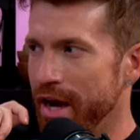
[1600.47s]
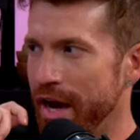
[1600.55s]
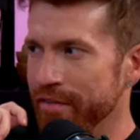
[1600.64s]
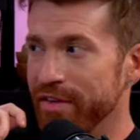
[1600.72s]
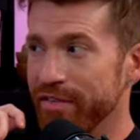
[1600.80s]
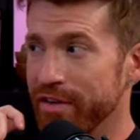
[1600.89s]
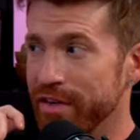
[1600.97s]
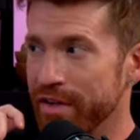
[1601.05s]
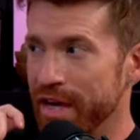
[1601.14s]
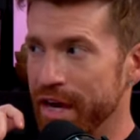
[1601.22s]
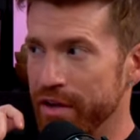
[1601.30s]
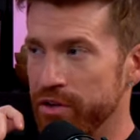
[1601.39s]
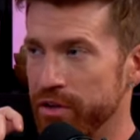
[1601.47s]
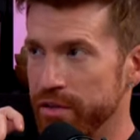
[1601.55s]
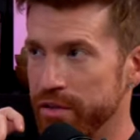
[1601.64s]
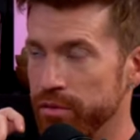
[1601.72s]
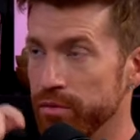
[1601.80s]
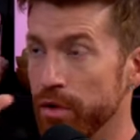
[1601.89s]
I've never
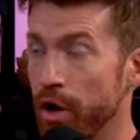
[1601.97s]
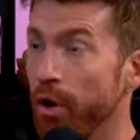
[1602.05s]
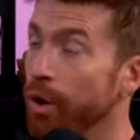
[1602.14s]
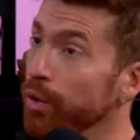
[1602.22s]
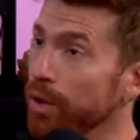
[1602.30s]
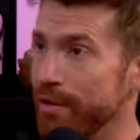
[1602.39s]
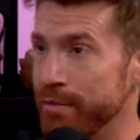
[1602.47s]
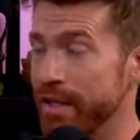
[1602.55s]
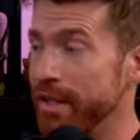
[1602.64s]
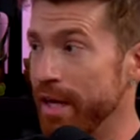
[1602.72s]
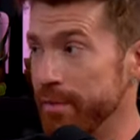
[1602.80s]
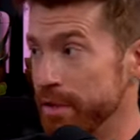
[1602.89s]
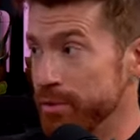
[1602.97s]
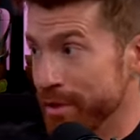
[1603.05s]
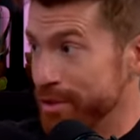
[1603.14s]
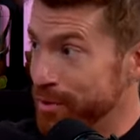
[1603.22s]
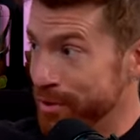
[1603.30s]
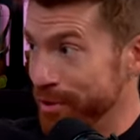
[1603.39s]
actually. Oh, I've been to the Hamptons
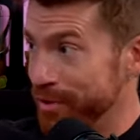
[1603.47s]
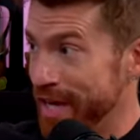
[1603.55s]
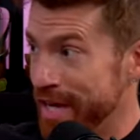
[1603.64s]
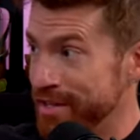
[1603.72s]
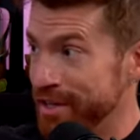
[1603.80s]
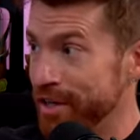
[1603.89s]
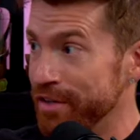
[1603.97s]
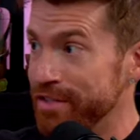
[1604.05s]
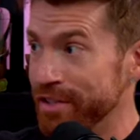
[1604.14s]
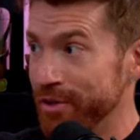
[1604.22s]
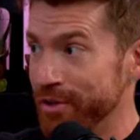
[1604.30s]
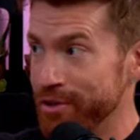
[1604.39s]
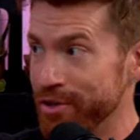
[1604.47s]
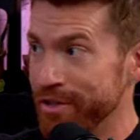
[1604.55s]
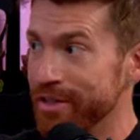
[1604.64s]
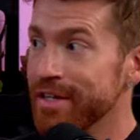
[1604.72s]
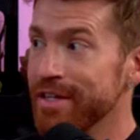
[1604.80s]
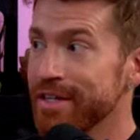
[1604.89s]
once with you last year to go to
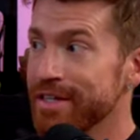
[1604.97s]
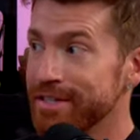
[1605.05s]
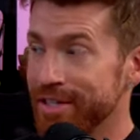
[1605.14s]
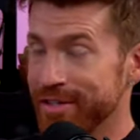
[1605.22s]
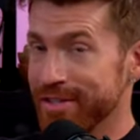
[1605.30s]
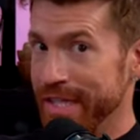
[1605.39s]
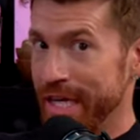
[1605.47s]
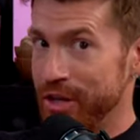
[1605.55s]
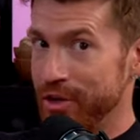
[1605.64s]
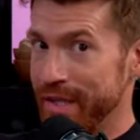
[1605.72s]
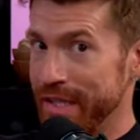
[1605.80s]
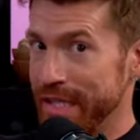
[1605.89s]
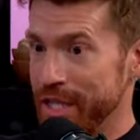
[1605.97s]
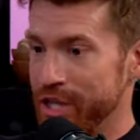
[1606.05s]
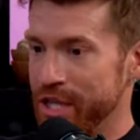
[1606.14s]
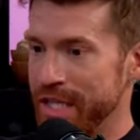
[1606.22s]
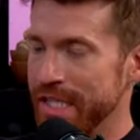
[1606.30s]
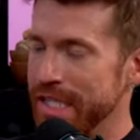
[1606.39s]
Jill. Yeah, Aaron's luxury
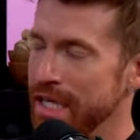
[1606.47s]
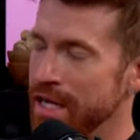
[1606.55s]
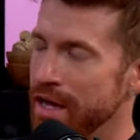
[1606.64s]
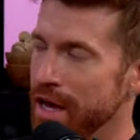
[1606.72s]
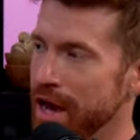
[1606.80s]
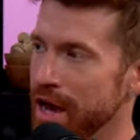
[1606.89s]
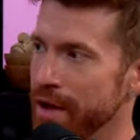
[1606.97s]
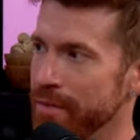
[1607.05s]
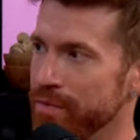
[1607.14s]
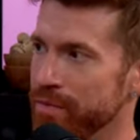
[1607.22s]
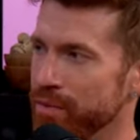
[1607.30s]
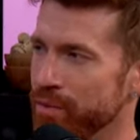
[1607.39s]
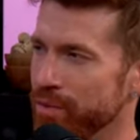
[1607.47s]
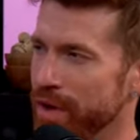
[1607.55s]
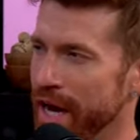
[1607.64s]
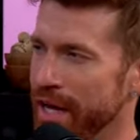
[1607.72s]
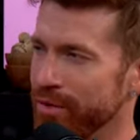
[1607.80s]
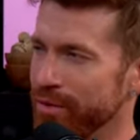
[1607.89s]
luncheon.
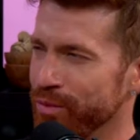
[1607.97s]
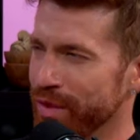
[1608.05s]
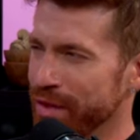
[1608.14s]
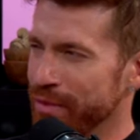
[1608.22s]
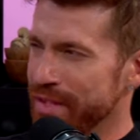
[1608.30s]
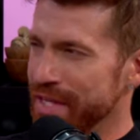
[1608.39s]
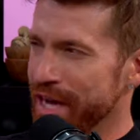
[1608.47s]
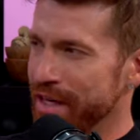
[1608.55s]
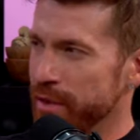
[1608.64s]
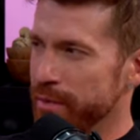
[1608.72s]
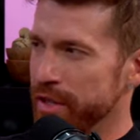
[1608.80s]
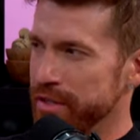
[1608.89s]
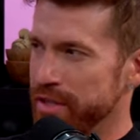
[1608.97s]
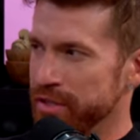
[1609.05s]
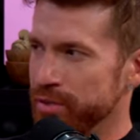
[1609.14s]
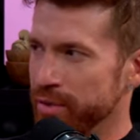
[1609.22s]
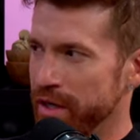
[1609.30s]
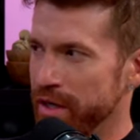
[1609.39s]
Where was that in comparison
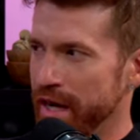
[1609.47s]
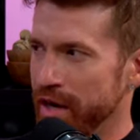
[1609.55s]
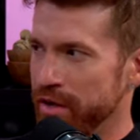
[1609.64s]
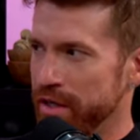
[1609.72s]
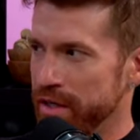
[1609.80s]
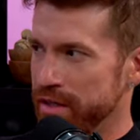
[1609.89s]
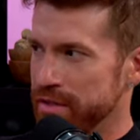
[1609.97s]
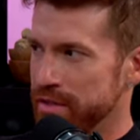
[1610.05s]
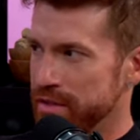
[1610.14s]
to where Aaron is?